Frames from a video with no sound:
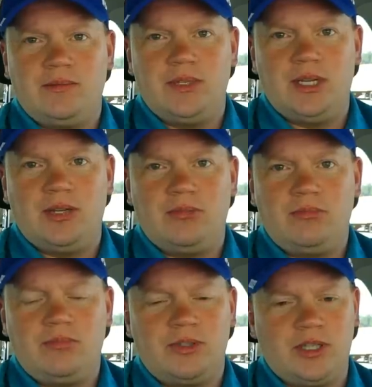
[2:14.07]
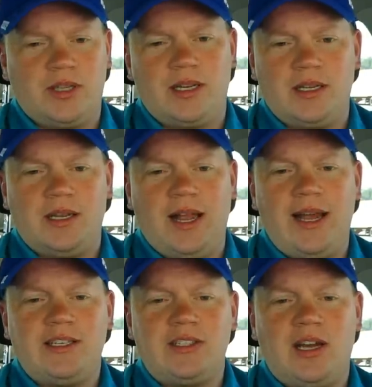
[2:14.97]
you know. So the
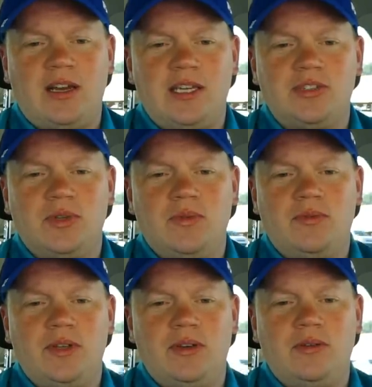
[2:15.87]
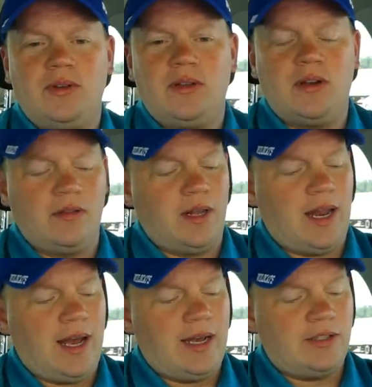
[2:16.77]
last Takis we reviewed, or the
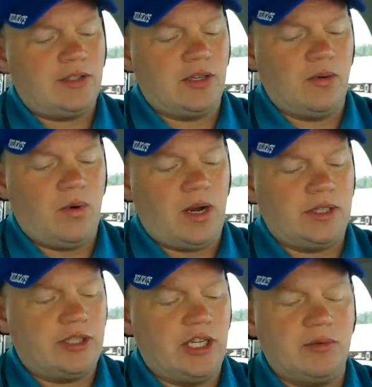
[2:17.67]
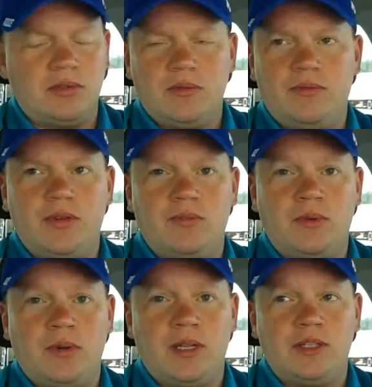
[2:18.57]
last Watz chips we reviewed, we
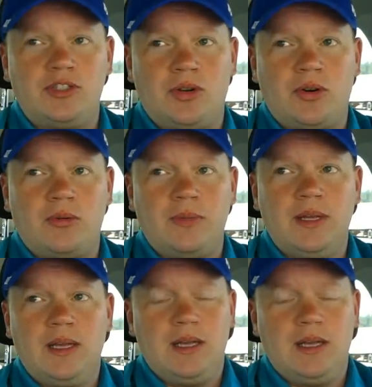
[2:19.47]
really enjoyed them.